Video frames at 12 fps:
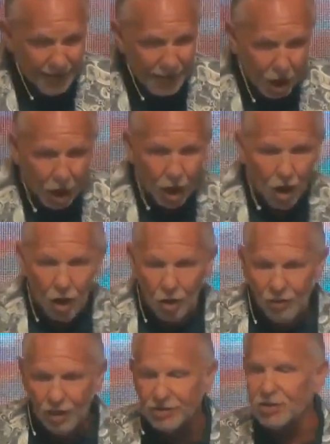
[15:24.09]
all
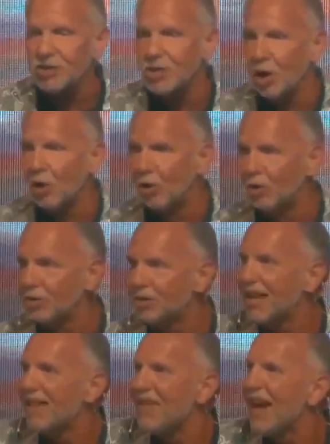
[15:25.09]
the stones
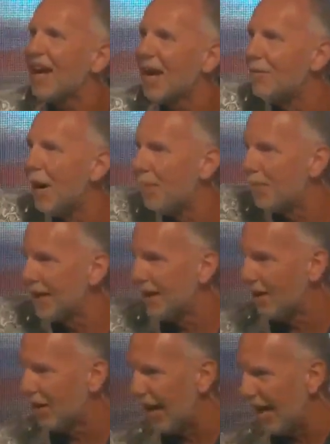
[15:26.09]
that come up in
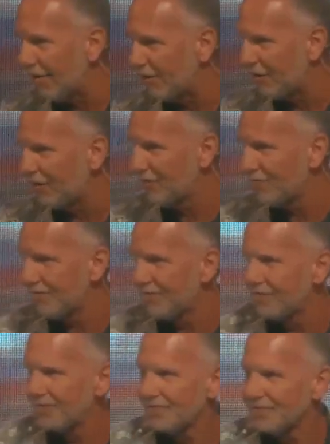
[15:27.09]
our life.
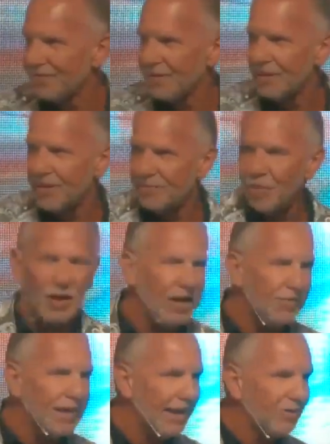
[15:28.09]
Boy,
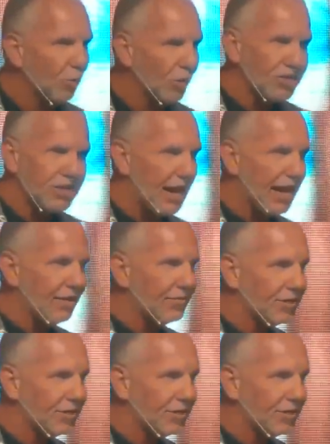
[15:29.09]
even after we're saved.